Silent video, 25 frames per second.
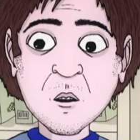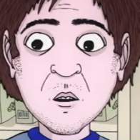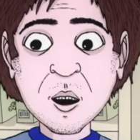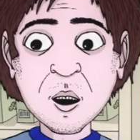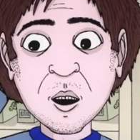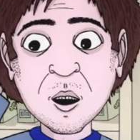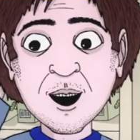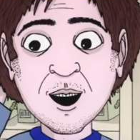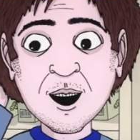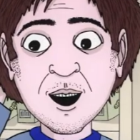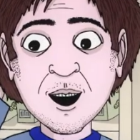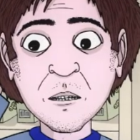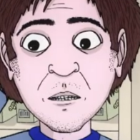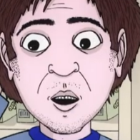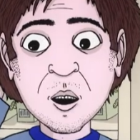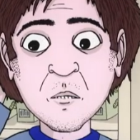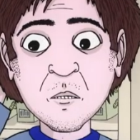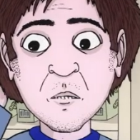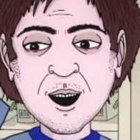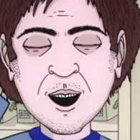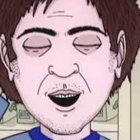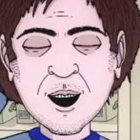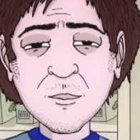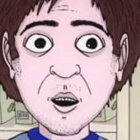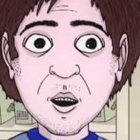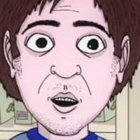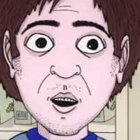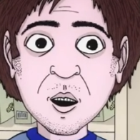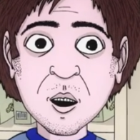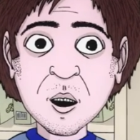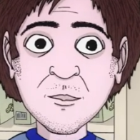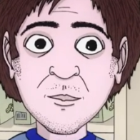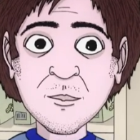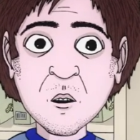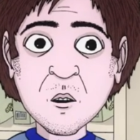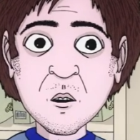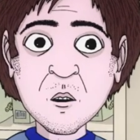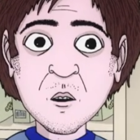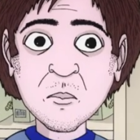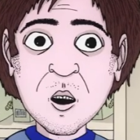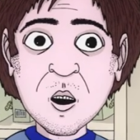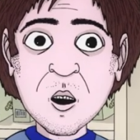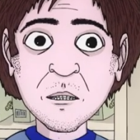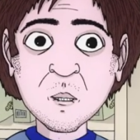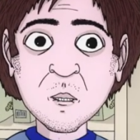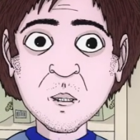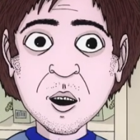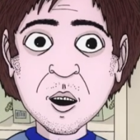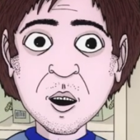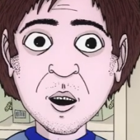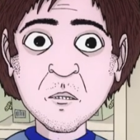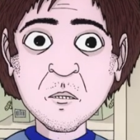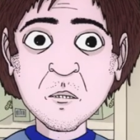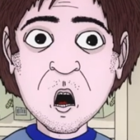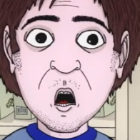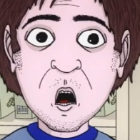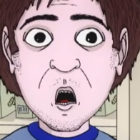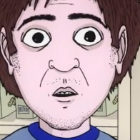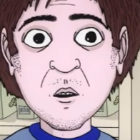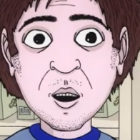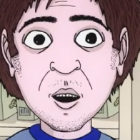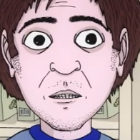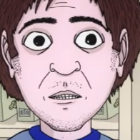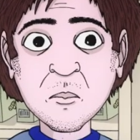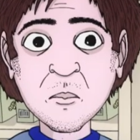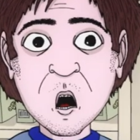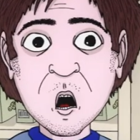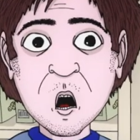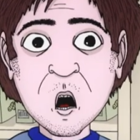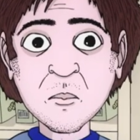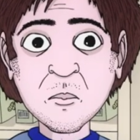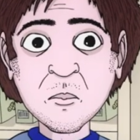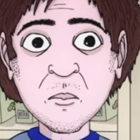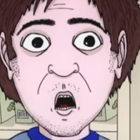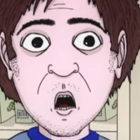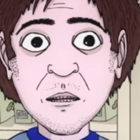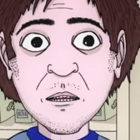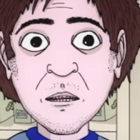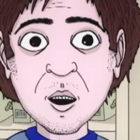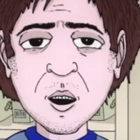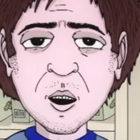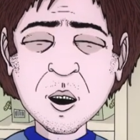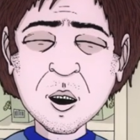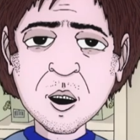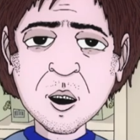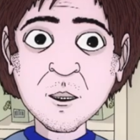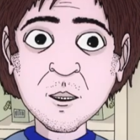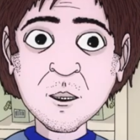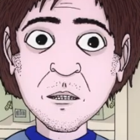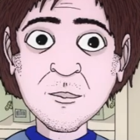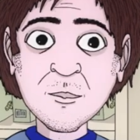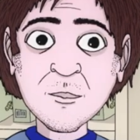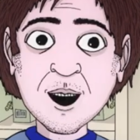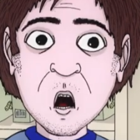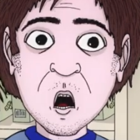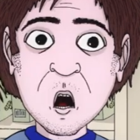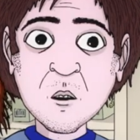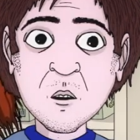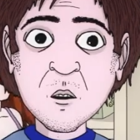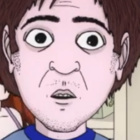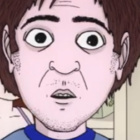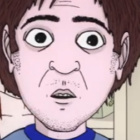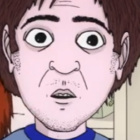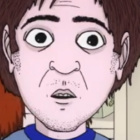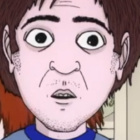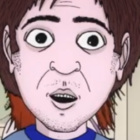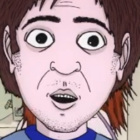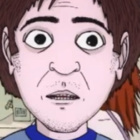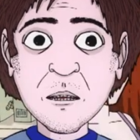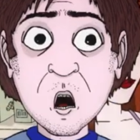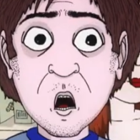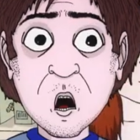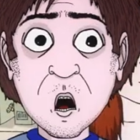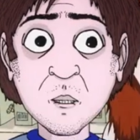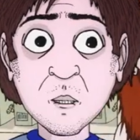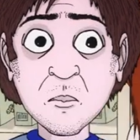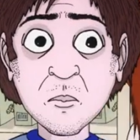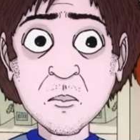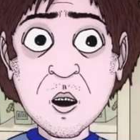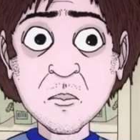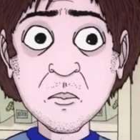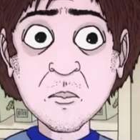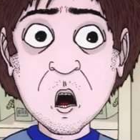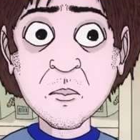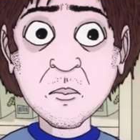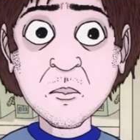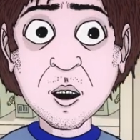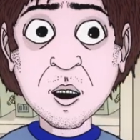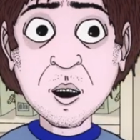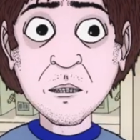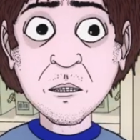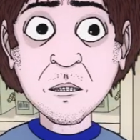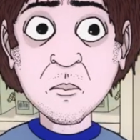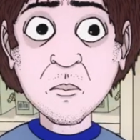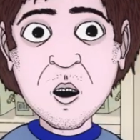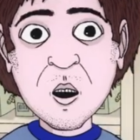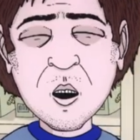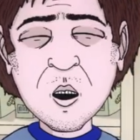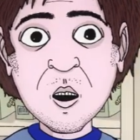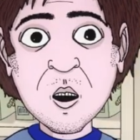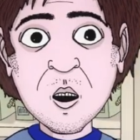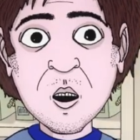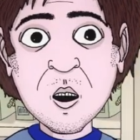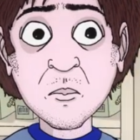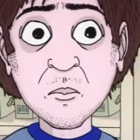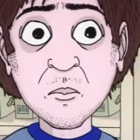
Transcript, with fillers: I really need this $5 back, okay? It's been a, a rough couple months, man. Yes?